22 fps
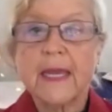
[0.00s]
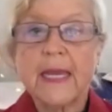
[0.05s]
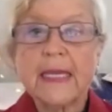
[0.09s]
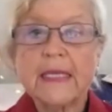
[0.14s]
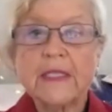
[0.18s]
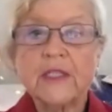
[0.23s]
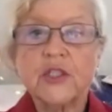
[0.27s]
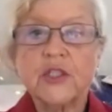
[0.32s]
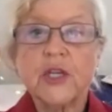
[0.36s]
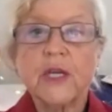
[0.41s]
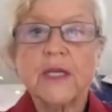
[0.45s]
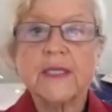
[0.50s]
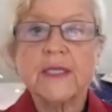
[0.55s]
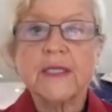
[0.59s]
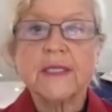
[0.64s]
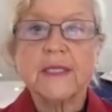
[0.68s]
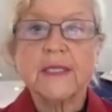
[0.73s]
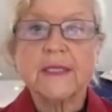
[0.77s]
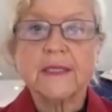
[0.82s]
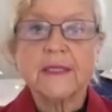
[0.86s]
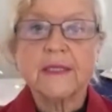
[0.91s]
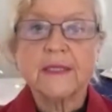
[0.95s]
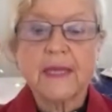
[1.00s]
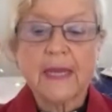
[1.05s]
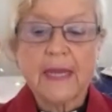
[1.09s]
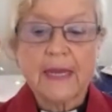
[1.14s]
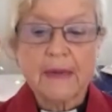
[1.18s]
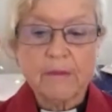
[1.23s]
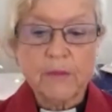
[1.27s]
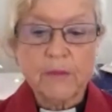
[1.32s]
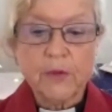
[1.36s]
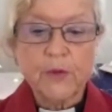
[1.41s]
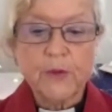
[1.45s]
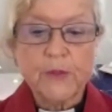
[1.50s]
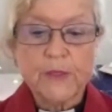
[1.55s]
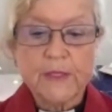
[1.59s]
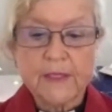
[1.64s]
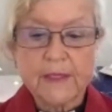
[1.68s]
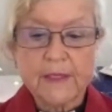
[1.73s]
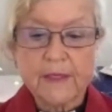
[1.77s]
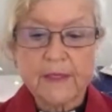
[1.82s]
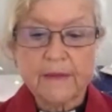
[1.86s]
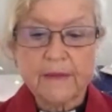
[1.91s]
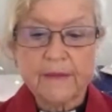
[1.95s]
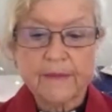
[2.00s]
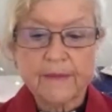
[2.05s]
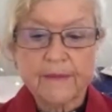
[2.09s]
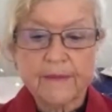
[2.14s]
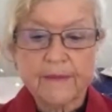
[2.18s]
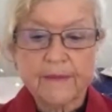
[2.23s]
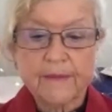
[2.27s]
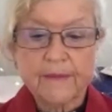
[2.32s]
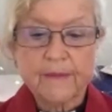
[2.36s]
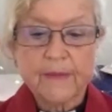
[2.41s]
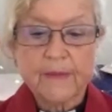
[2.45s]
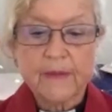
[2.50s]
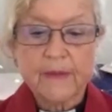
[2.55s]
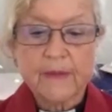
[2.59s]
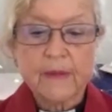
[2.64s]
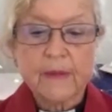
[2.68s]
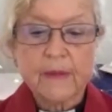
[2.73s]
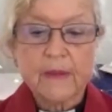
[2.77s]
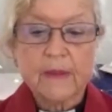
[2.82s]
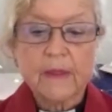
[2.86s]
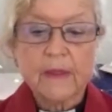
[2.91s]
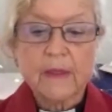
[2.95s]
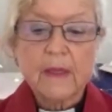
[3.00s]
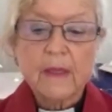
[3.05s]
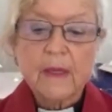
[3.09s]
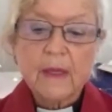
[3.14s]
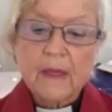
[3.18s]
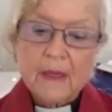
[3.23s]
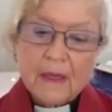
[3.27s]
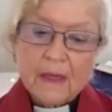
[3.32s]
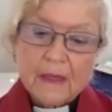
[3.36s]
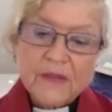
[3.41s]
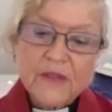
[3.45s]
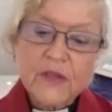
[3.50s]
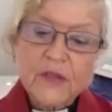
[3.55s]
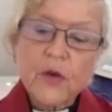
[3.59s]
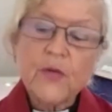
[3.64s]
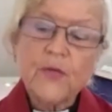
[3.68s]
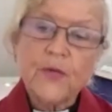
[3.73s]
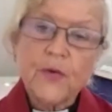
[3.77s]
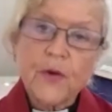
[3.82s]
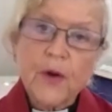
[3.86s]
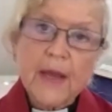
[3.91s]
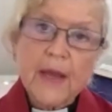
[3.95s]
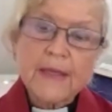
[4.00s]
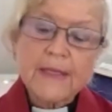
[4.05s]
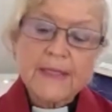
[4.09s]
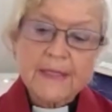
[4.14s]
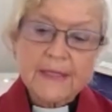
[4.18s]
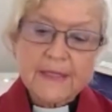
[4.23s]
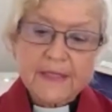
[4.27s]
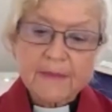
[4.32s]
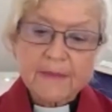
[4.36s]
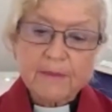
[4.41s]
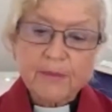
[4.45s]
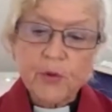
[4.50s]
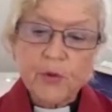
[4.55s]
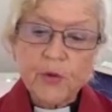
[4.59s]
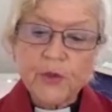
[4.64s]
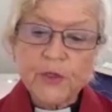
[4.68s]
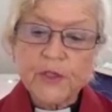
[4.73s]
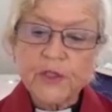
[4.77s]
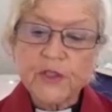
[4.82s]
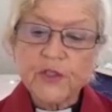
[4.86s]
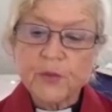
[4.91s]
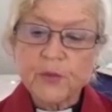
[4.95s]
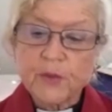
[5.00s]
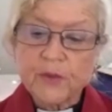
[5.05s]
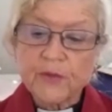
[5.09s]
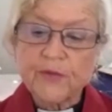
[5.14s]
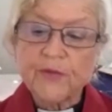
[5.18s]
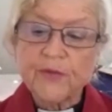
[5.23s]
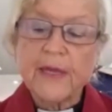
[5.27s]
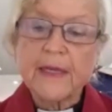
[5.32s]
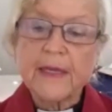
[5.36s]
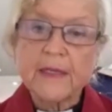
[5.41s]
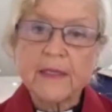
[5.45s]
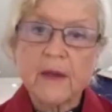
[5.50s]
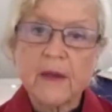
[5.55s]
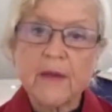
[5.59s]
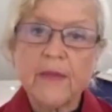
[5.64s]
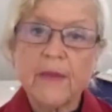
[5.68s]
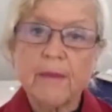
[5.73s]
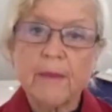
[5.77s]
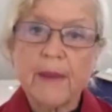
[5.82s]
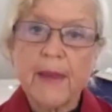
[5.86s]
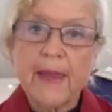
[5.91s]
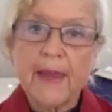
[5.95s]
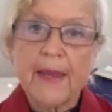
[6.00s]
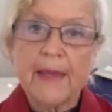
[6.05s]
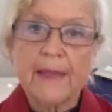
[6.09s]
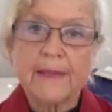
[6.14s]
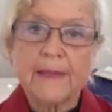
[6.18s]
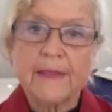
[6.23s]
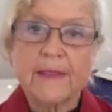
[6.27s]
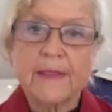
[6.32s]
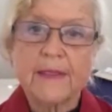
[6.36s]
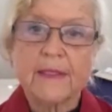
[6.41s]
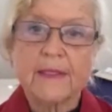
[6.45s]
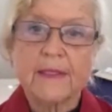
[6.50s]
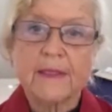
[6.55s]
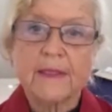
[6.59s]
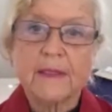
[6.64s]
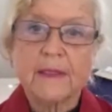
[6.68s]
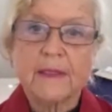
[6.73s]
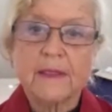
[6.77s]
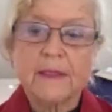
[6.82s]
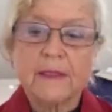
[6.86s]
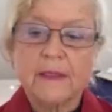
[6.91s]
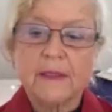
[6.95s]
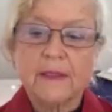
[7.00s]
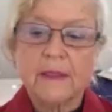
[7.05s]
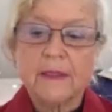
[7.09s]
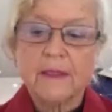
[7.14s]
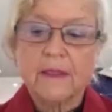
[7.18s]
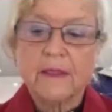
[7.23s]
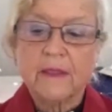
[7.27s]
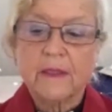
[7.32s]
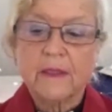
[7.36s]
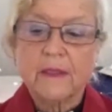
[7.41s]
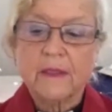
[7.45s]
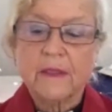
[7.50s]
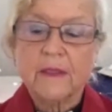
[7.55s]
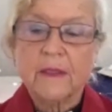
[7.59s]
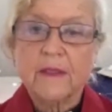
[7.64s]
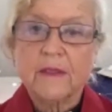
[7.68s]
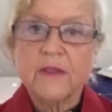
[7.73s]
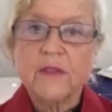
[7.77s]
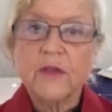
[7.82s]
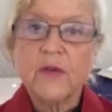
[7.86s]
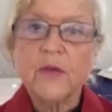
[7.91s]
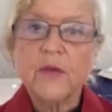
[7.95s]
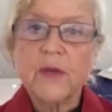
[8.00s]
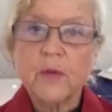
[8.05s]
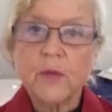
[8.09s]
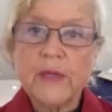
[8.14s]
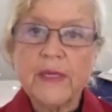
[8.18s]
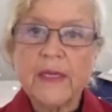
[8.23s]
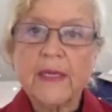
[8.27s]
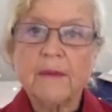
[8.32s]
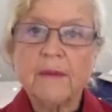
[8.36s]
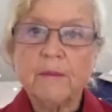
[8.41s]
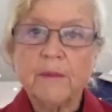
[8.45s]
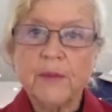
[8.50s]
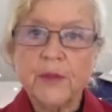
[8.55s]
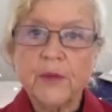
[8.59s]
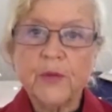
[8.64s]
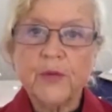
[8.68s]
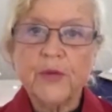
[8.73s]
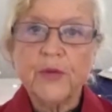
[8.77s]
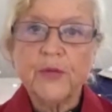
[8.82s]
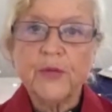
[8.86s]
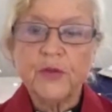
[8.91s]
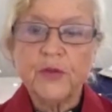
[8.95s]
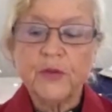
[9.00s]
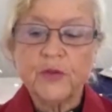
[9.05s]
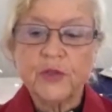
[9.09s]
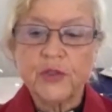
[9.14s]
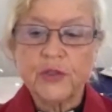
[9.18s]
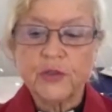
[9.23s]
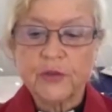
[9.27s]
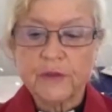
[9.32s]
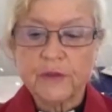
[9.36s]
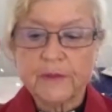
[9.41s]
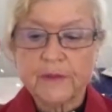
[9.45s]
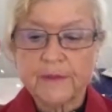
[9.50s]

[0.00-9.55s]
and justice and mercy. And so for us, it's important to reflect on the past so that we can build the future.